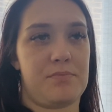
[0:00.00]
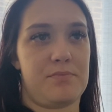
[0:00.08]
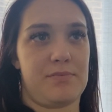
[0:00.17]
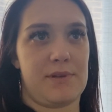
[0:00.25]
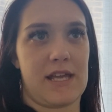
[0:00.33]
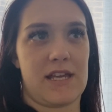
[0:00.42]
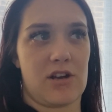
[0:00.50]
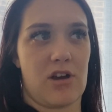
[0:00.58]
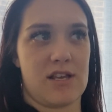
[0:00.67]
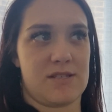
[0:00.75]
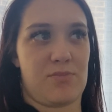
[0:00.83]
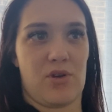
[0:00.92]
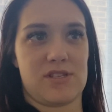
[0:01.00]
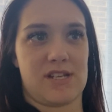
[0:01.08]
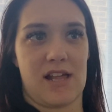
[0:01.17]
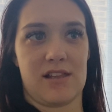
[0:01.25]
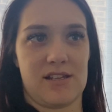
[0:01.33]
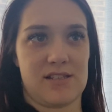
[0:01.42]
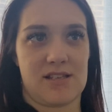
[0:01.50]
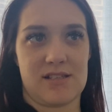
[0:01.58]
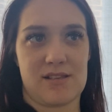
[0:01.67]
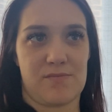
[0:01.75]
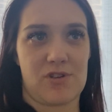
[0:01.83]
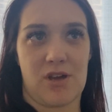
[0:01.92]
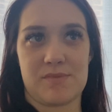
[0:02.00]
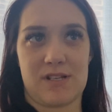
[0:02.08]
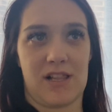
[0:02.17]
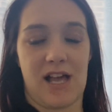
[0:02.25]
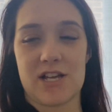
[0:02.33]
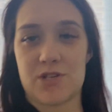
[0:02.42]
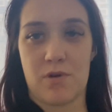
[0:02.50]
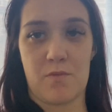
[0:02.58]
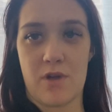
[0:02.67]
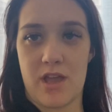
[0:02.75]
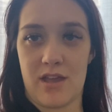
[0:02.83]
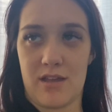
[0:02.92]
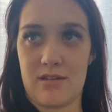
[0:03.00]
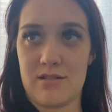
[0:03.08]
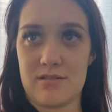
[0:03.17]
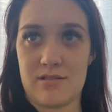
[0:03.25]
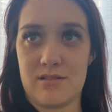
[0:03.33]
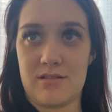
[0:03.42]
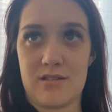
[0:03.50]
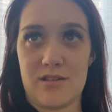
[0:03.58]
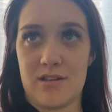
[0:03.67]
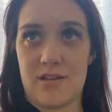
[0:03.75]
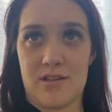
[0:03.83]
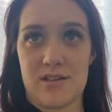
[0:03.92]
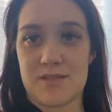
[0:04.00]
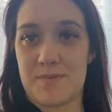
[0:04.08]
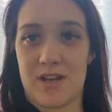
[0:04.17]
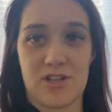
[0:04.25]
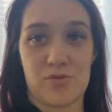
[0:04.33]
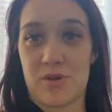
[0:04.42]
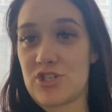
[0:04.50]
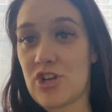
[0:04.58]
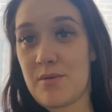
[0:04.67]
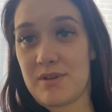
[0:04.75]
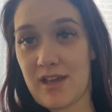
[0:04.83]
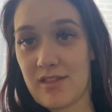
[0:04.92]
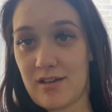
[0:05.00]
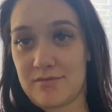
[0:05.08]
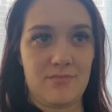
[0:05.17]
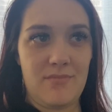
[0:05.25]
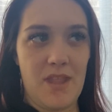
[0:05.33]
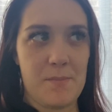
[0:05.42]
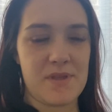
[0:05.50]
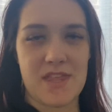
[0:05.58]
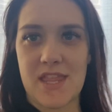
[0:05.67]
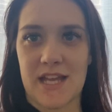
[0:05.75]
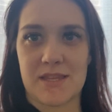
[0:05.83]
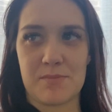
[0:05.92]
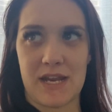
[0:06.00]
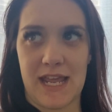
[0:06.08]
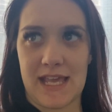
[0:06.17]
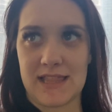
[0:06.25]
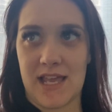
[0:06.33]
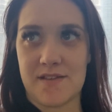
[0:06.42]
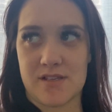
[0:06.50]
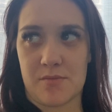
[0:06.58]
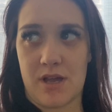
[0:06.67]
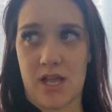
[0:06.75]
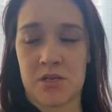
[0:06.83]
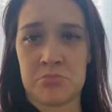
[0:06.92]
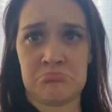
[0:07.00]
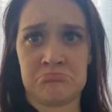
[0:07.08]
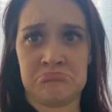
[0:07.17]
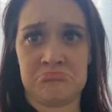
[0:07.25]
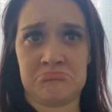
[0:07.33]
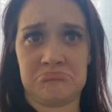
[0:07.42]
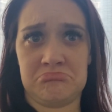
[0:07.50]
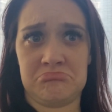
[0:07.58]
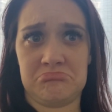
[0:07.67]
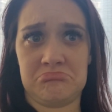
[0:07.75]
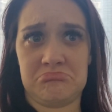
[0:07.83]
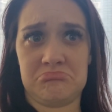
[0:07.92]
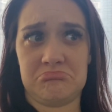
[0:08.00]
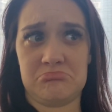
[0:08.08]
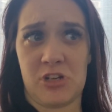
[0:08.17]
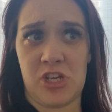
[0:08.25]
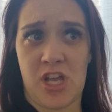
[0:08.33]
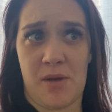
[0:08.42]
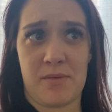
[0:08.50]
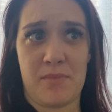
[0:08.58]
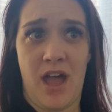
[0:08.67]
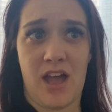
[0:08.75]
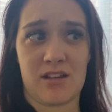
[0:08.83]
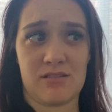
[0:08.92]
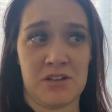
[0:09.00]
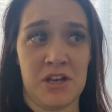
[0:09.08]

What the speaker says: Blake and I's personalities can sometimes clash when we're spending too much time together. But then, the minute he leaves, I'm like, when are you coming back?